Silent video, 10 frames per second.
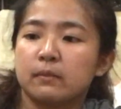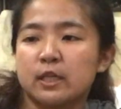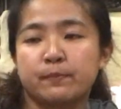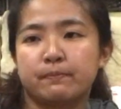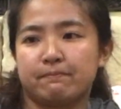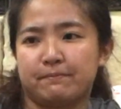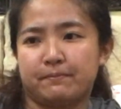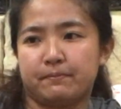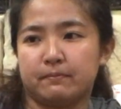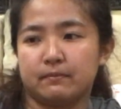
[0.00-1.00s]
much
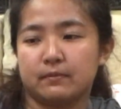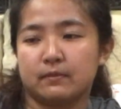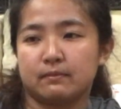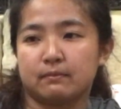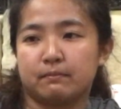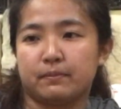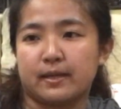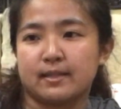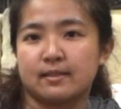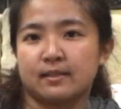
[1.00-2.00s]

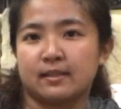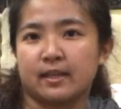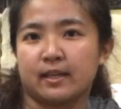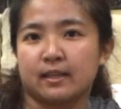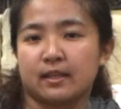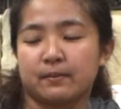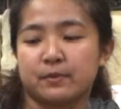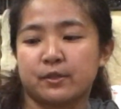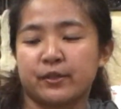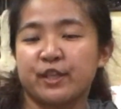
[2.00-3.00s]
better at
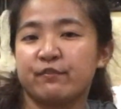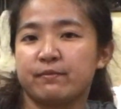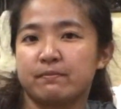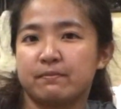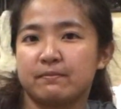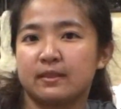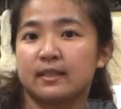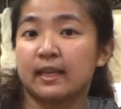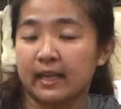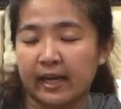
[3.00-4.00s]
capturing
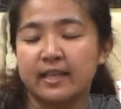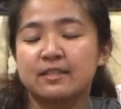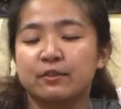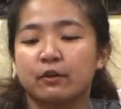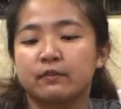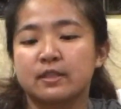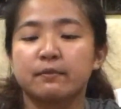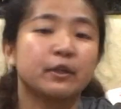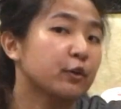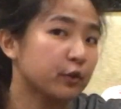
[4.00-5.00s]
the light. So
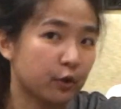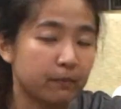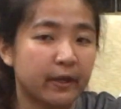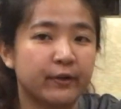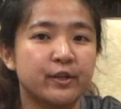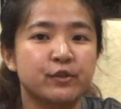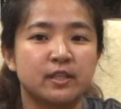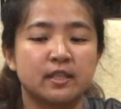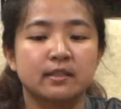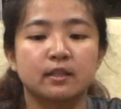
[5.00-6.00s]
obviously we're not going to compare it to a
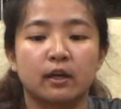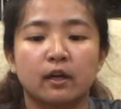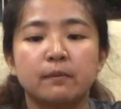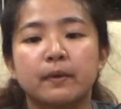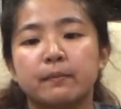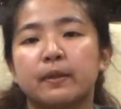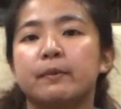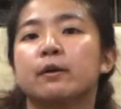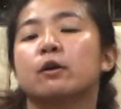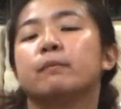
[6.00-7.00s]
DSLR, but
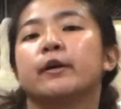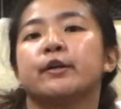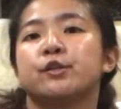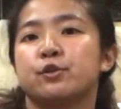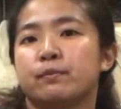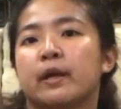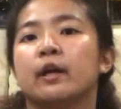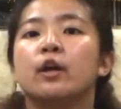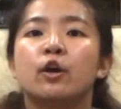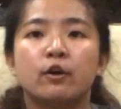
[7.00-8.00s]
maybe I'll compare it to my
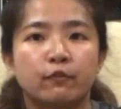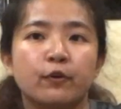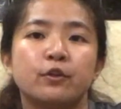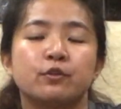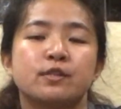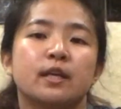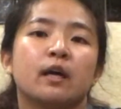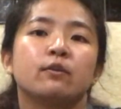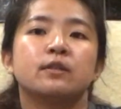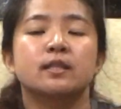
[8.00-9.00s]
phone to see
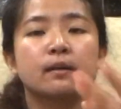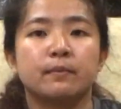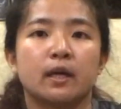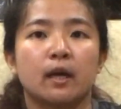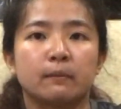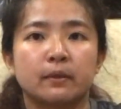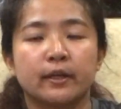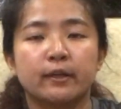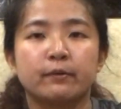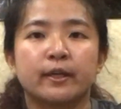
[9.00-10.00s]
how this can be an
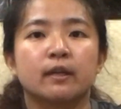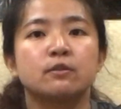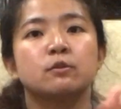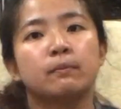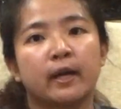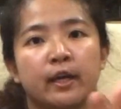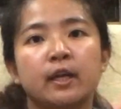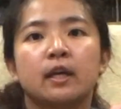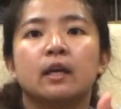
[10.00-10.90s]
upgrade when it comes to my